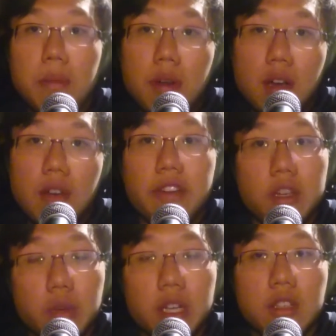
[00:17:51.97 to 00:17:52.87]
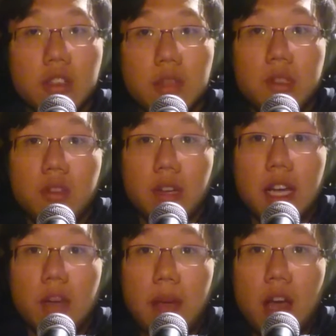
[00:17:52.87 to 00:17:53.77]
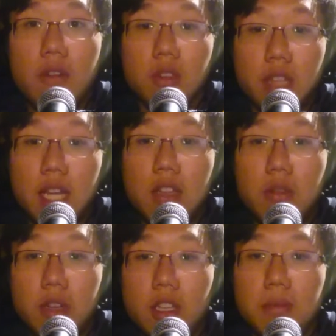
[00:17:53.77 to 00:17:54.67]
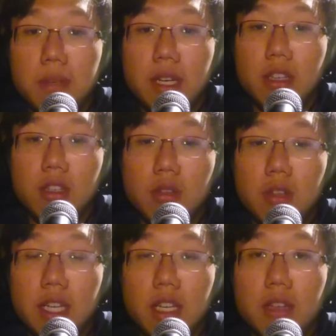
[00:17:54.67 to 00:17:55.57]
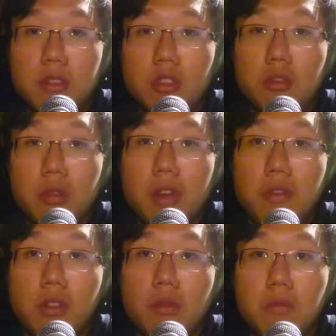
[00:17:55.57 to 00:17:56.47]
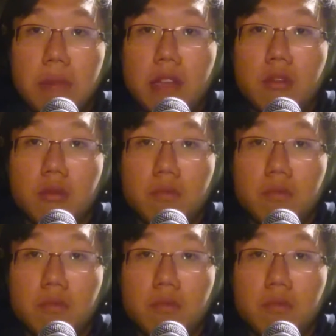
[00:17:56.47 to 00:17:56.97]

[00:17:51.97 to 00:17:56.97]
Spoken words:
Perfect way to demonstrate how powerful Taylor is by, letting her destroy a few metal